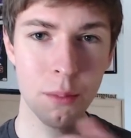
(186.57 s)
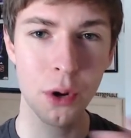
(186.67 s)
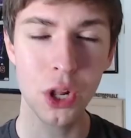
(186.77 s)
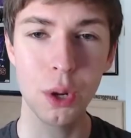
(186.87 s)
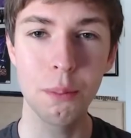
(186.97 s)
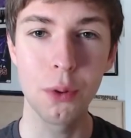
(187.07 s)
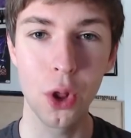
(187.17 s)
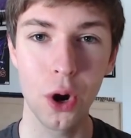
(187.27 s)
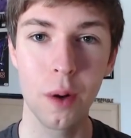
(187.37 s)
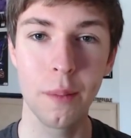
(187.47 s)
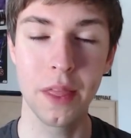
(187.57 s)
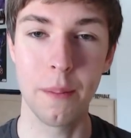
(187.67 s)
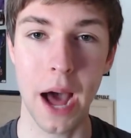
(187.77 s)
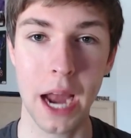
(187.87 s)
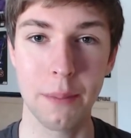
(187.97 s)
put a little blurb in the
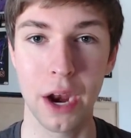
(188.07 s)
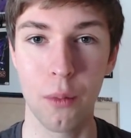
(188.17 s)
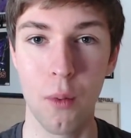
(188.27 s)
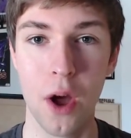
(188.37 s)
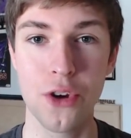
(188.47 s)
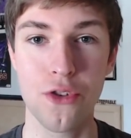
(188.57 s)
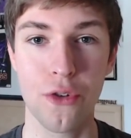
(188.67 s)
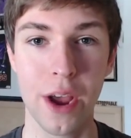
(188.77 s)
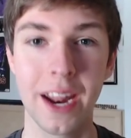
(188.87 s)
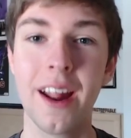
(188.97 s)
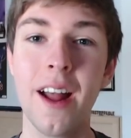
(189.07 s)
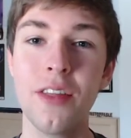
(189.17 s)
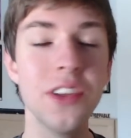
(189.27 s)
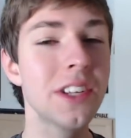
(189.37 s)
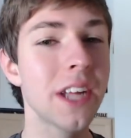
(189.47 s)
bottom that I wanted to trade it,
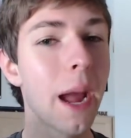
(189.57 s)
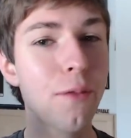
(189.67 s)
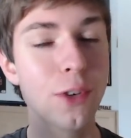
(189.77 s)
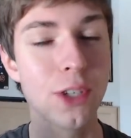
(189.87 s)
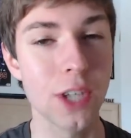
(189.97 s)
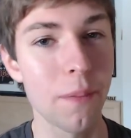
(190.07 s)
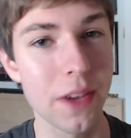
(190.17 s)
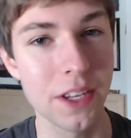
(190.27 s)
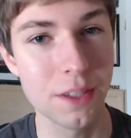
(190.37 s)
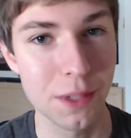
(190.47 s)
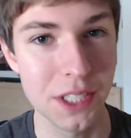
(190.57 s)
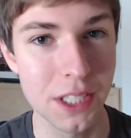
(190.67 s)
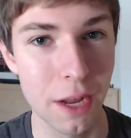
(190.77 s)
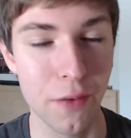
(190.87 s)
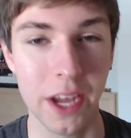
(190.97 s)
this time for something
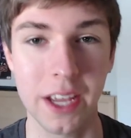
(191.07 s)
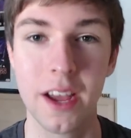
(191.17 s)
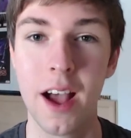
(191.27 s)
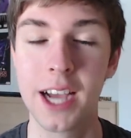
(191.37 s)
specific.